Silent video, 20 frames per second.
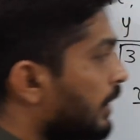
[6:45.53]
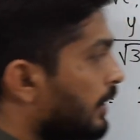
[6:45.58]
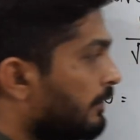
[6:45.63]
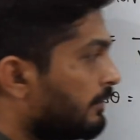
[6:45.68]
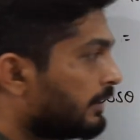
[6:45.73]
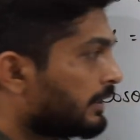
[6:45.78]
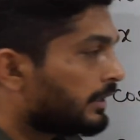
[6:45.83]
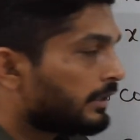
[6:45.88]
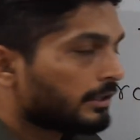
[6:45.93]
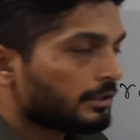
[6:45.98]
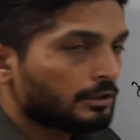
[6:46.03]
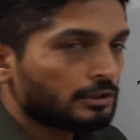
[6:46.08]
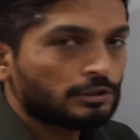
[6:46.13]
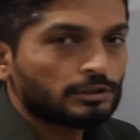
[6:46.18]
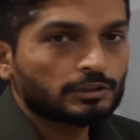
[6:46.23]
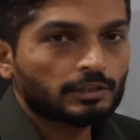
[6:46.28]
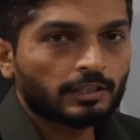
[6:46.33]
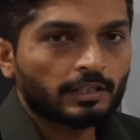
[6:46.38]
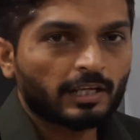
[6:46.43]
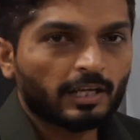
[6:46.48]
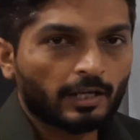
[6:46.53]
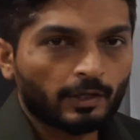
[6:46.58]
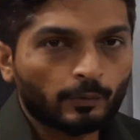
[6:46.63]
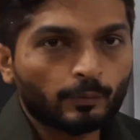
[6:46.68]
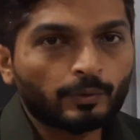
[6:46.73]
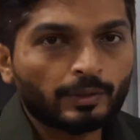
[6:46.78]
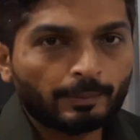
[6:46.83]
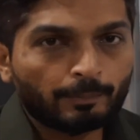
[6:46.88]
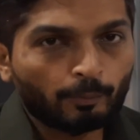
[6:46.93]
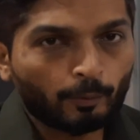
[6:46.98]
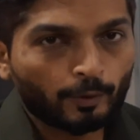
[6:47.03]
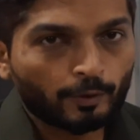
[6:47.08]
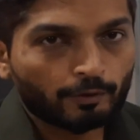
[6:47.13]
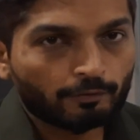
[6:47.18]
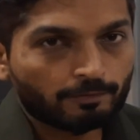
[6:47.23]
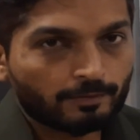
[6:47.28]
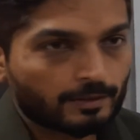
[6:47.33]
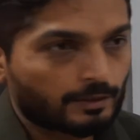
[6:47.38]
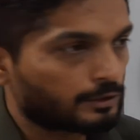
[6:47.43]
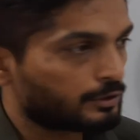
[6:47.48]
cover each and every point
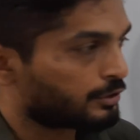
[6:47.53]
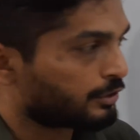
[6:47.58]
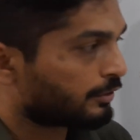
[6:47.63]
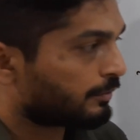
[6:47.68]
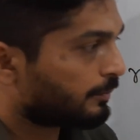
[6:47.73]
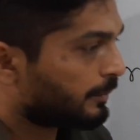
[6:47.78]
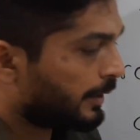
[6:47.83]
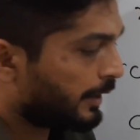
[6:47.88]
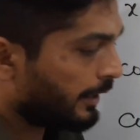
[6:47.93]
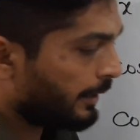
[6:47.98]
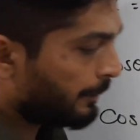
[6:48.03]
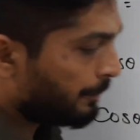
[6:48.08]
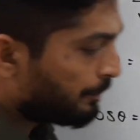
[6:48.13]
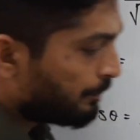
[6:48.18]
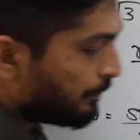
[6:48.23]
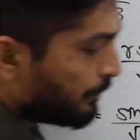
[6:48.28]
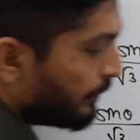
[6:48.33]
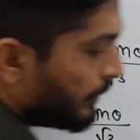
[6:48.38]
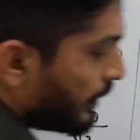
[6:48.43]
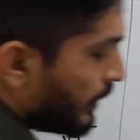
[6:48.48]
of a region, getting.